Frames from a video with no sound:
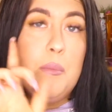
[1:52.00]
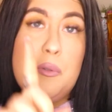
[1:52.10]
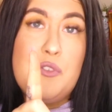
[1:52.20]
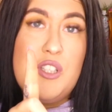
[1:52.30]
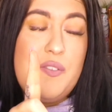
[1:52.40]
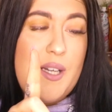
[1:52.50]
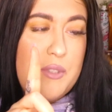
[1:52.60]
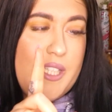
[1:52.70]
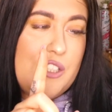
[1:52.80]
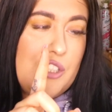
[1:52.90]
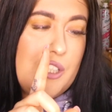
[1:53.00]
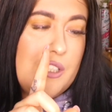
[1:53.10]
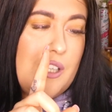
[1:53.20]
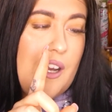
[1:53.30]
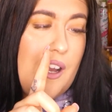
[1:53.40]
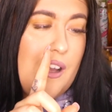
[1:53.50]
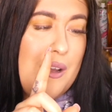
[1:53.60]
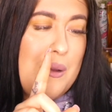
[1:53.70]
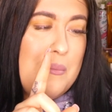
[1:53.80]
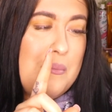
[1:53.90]
Before foundation,
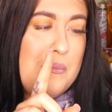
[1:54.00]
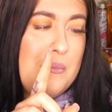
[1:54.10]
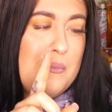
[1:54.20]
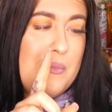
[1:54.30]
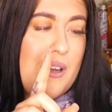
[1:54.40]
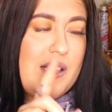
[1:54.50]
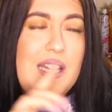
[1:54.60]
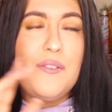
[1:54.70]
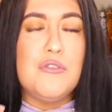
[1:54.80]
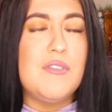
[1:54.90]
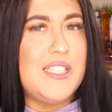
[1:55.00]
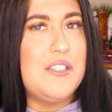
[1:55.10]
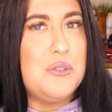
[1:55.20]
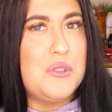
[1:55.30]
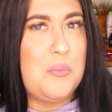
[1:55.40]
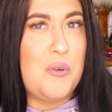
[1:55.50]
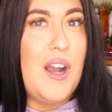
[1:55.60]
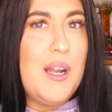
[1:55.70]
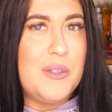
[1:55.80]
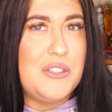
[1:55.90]
um, I never really used a
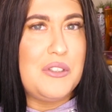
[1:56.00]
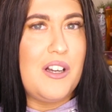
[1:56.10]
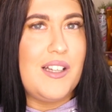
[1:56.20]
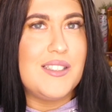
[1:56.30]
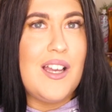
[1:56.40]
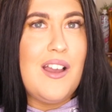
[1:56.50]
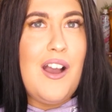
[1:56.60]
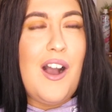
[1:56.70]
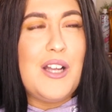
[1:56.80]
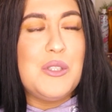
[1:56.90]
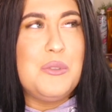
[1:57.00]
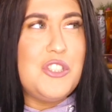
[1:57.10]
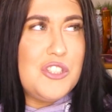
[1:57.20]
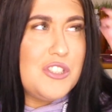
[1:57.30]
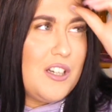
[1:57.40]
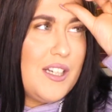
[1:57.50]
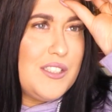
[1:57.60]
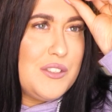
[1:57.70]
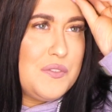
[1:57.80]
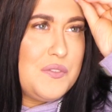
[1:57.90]
primer, you guys. I always just
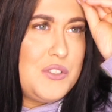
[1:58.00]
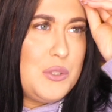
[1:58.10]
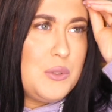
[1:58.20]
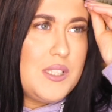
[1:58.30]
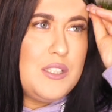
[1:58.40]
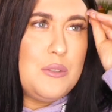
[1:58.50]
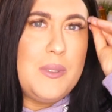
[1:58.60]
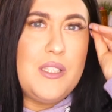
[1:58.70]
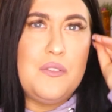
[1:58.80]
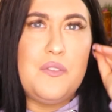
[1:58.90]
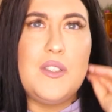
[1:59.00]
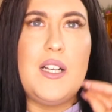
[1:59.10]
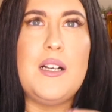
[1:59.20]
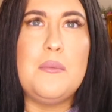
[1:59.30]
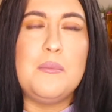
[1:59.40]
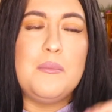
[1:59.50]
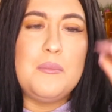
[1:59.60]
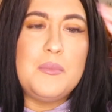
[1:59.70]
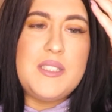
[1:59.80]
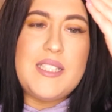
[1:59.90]
kind of used a little bit of um,
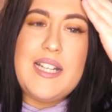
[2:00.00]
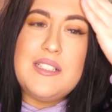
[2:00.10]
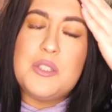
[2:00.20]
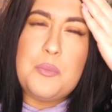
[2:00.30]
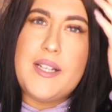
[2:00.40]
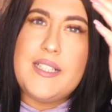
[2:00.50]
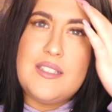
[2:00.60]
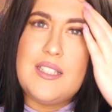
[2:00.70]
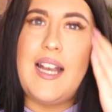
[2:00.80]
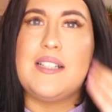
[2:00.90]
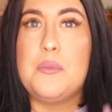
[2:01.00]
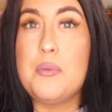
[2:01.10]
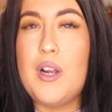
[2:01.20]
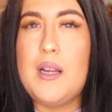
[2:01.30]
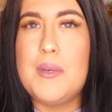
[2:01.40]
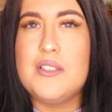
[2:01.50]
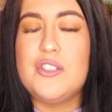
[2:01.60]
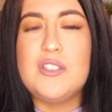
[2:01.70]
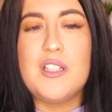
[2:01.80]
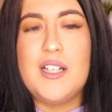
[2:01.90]
setting spray as a primer,
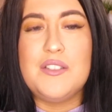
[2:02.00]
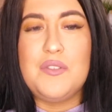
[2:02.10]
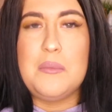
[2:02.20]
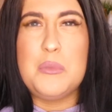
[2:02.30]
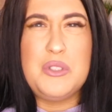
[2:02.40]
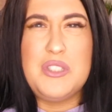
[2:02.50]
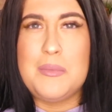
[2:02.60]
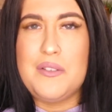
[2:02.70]
just to kind of like moisten